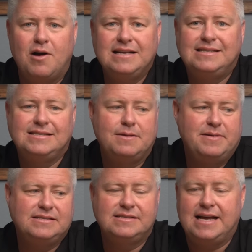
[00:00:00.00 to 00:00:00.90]
prices in the
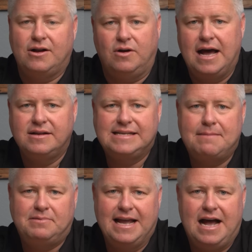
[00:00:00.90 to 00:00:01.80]
business cycle, how does
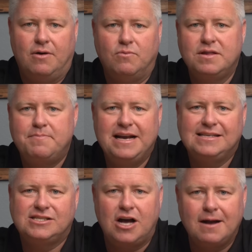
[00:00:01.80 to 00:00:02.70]
that play out? Well, the
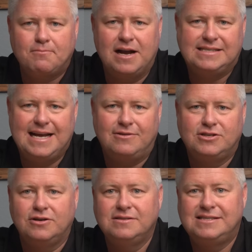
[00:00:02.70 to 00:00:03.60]
biggest stock price
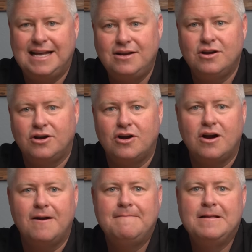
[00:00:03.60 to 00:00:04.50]
downturns tend to
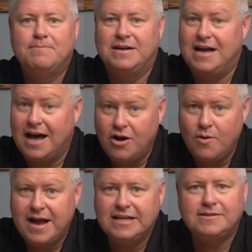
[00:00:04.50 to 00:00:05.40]
occur, but not
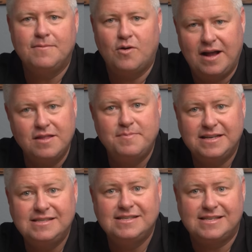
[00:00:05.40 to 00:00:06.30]
always, around the
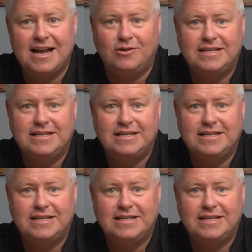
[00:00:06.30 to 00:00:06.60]
business cycle